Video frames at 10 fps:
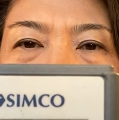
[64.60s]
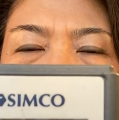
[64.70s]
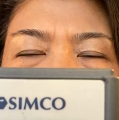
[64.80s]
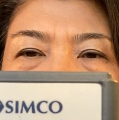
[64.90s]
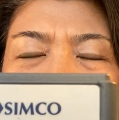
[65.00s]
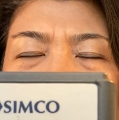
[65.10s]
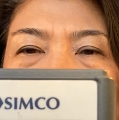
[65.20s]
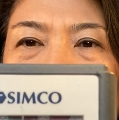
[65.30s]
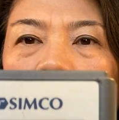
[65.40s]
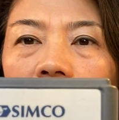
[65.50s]
it generates
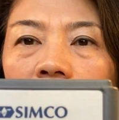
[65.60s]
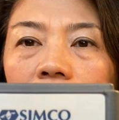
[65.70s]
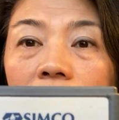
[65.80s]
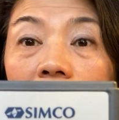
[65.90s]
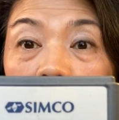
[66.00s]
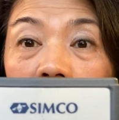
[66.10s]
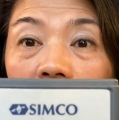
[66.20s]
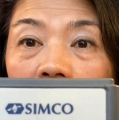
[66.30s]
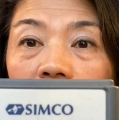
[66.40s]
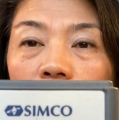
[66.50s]
negative, uh, negative
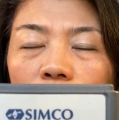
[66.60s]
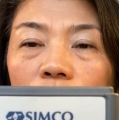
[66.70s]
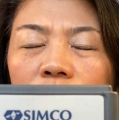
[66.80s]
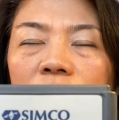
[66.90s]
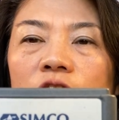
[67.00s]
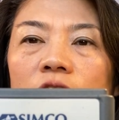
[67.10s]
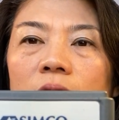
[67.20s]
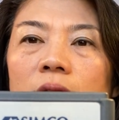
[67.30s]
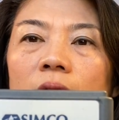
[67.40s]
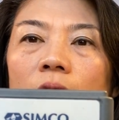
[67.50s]
ion through friction.